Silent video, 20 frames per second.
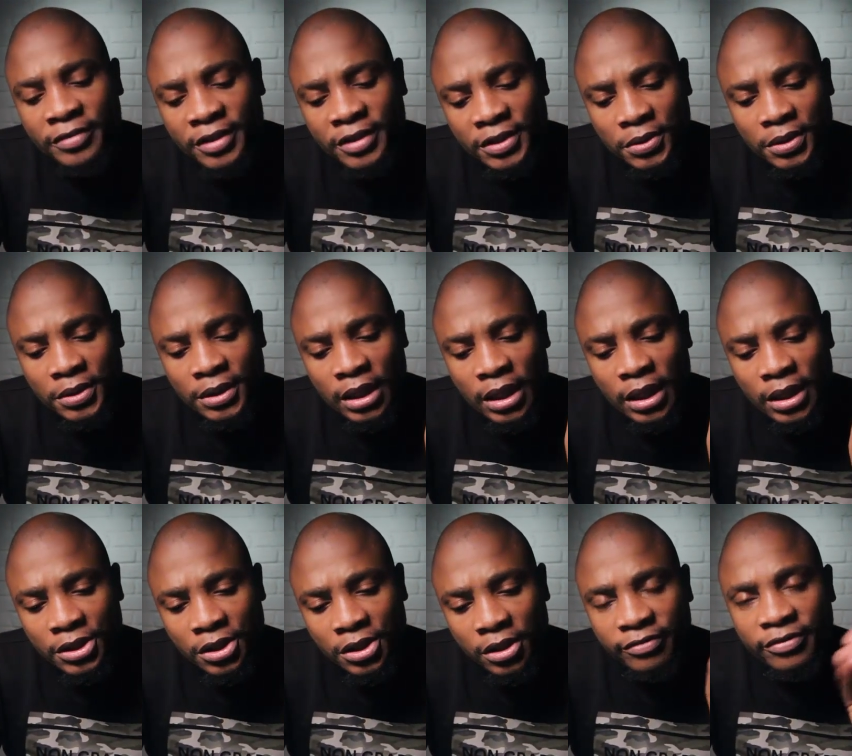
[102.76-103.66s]
of
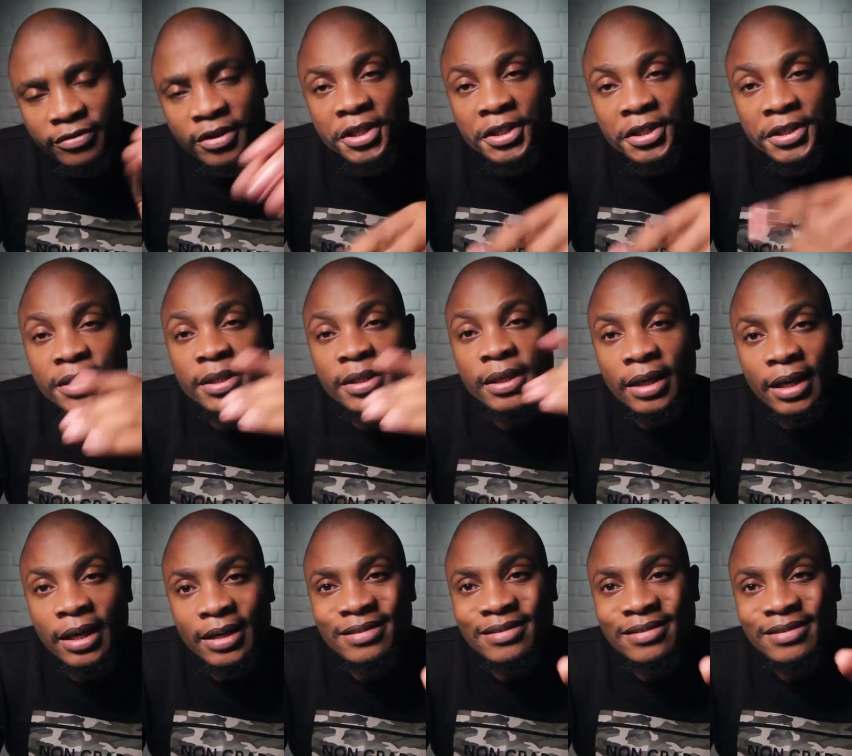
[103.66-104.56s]
association. First,
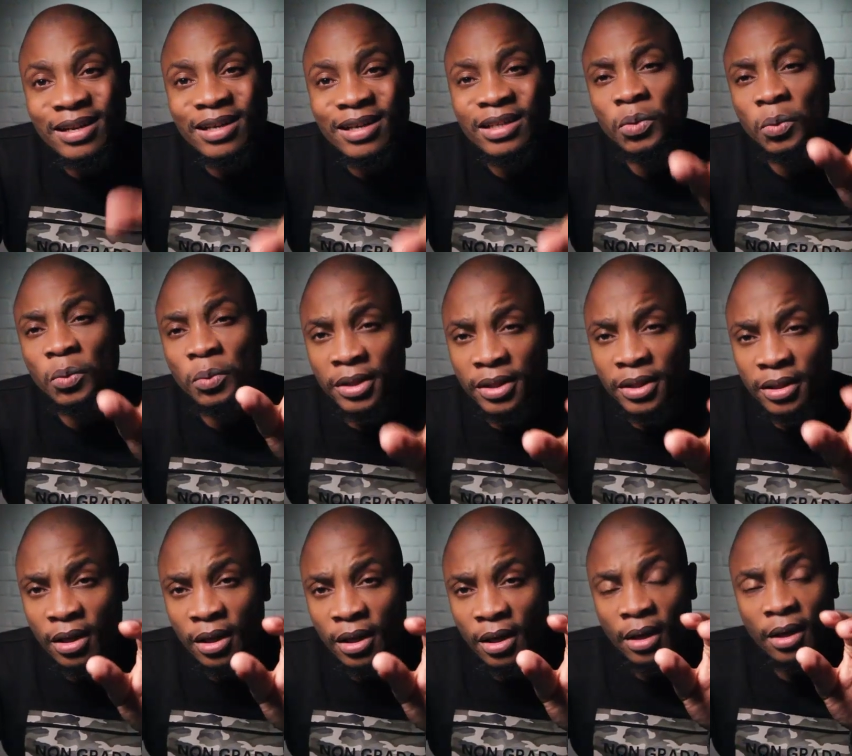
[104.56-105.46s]
let's start
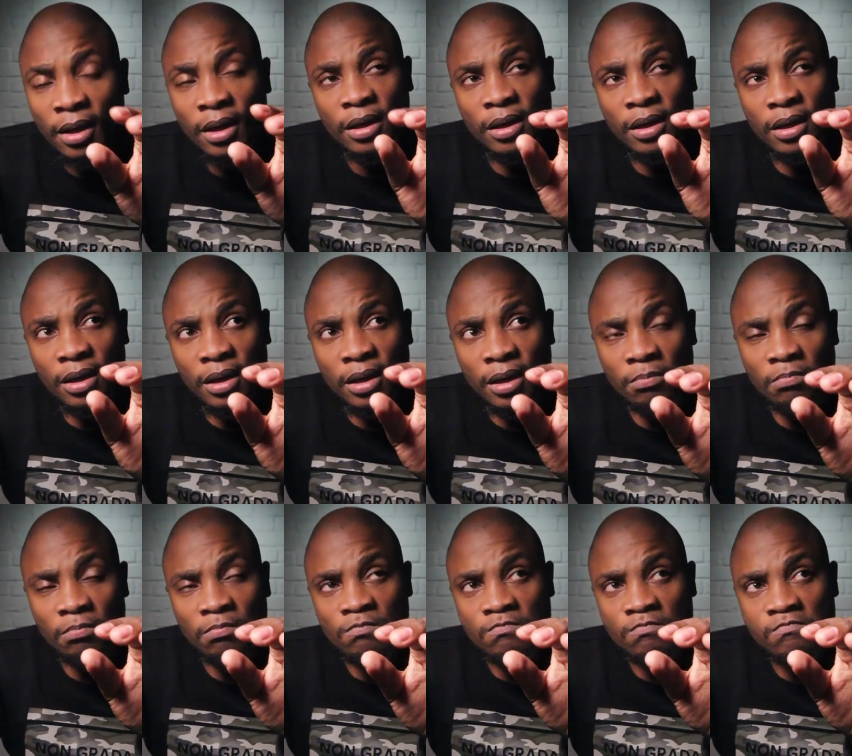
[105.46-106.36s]
with
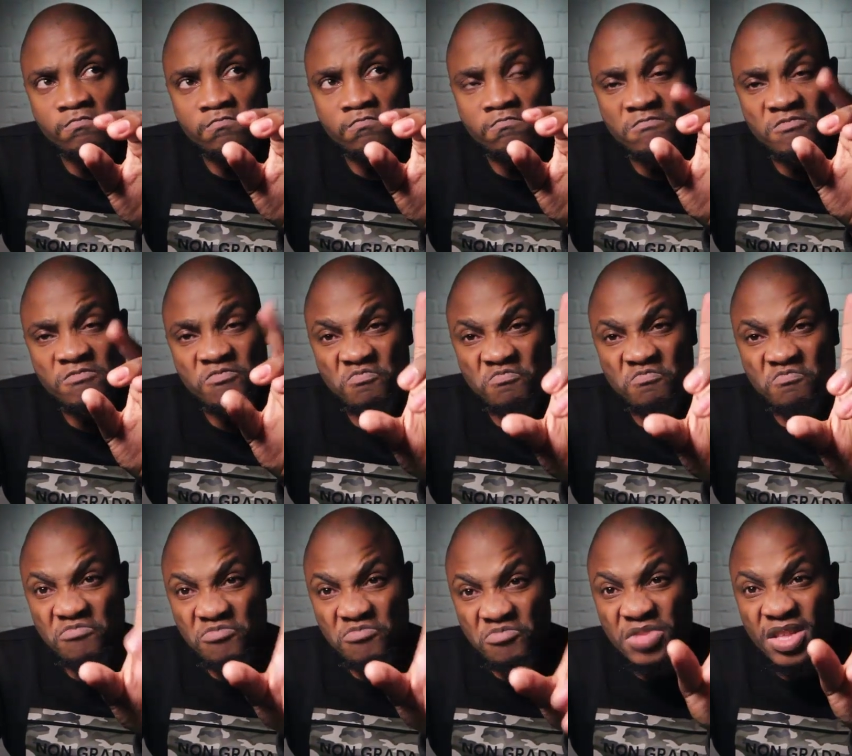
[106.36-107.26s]
um,
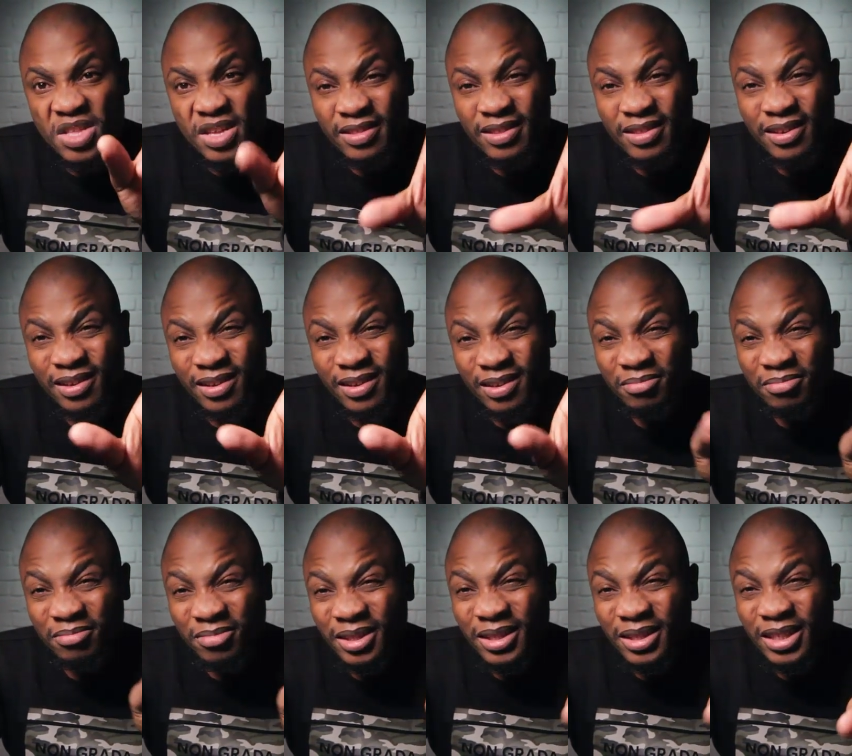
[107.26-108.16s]
the,
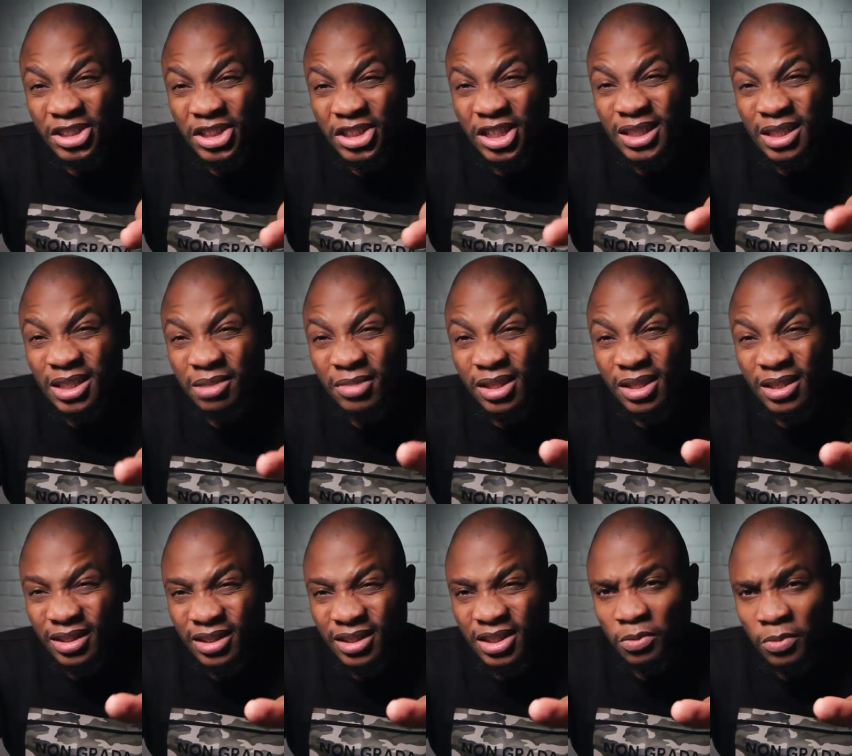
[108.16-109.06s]
the, the, the,
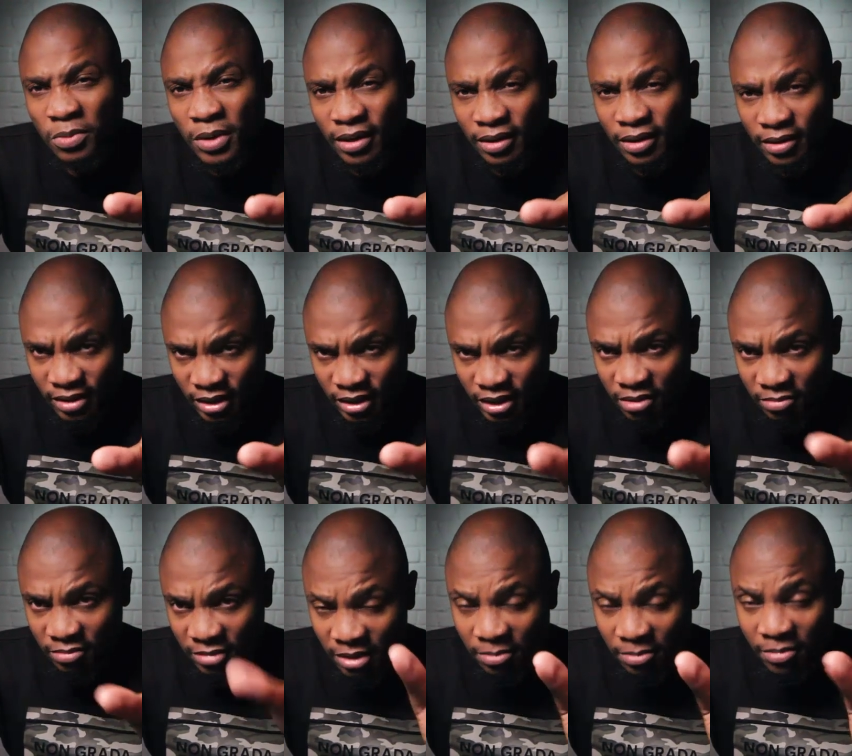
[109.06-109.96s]
gentleman, the Chiwenga
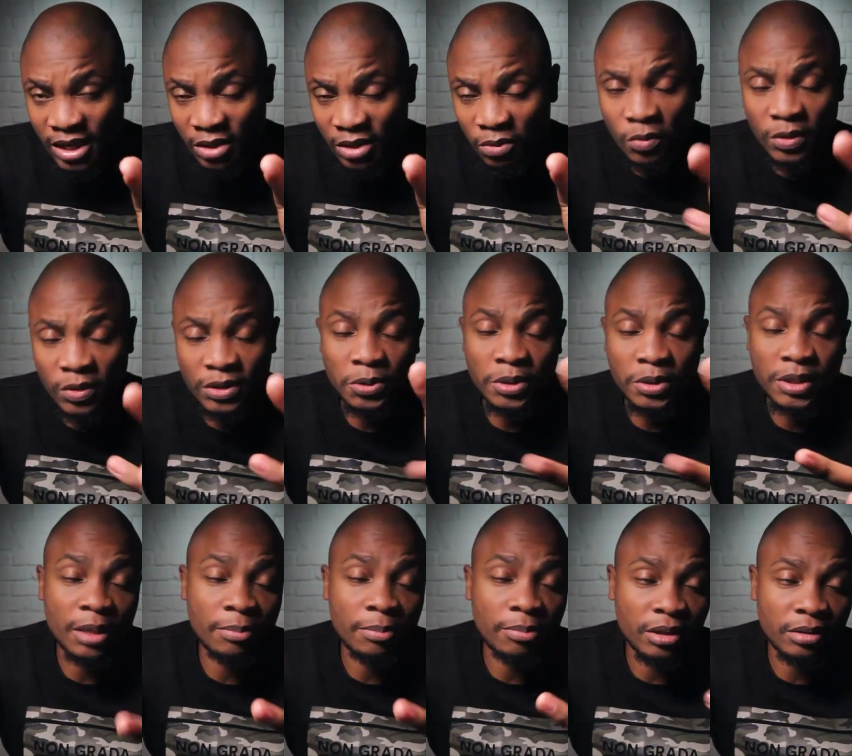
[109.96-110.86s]
gentleman, the man who was
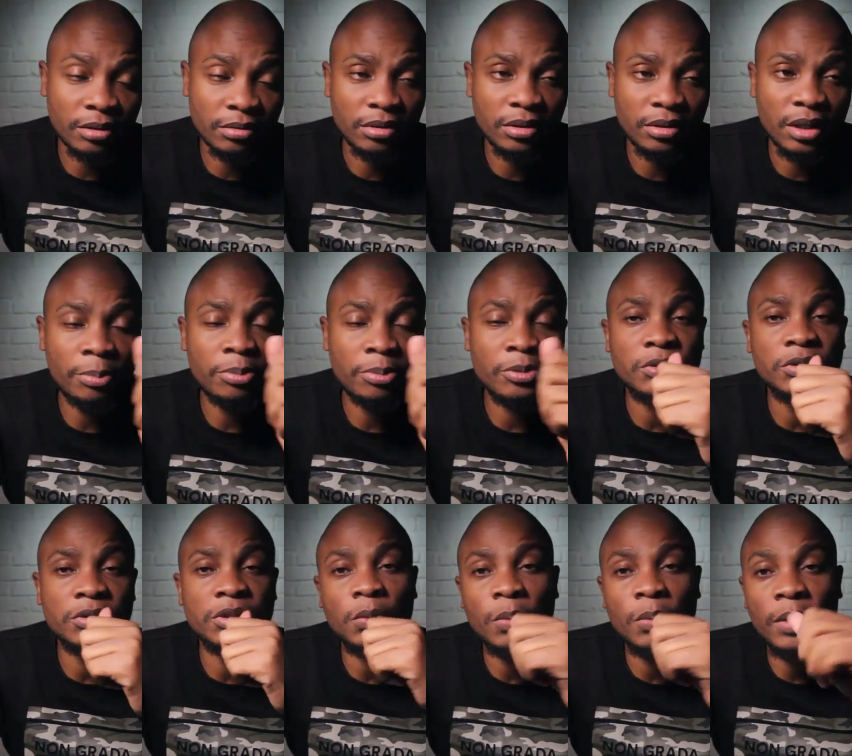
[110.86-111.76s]
talking about
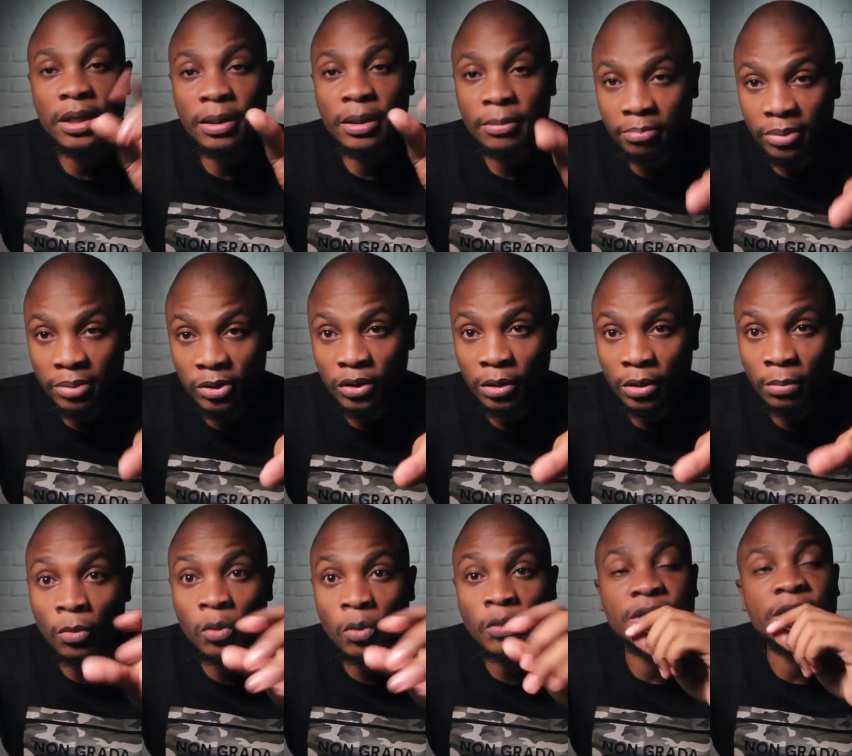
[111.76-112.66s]
Apostle Chiwenga, Apostle
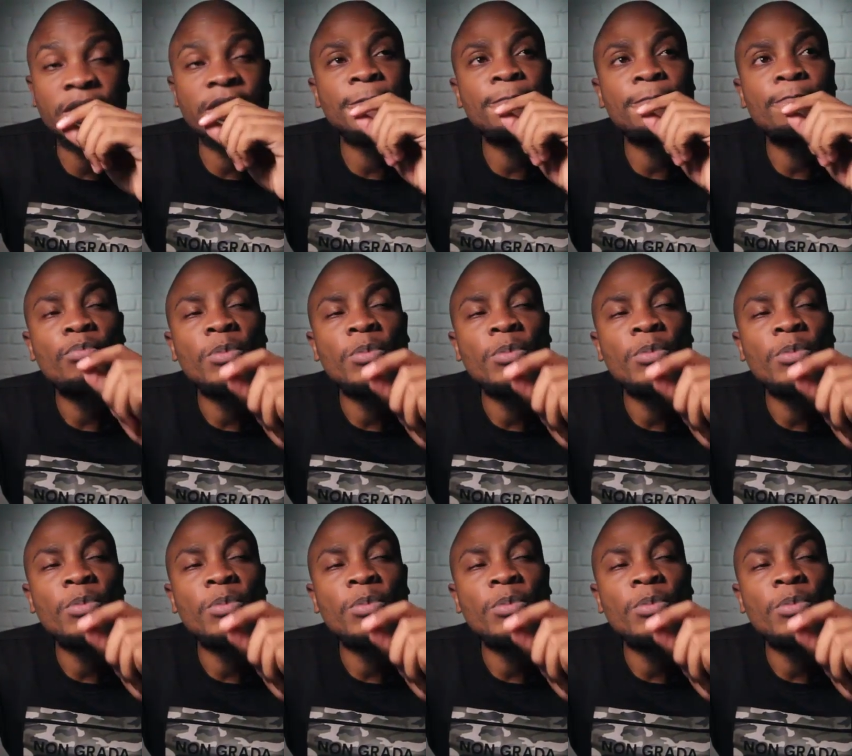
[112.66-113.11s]
Moses.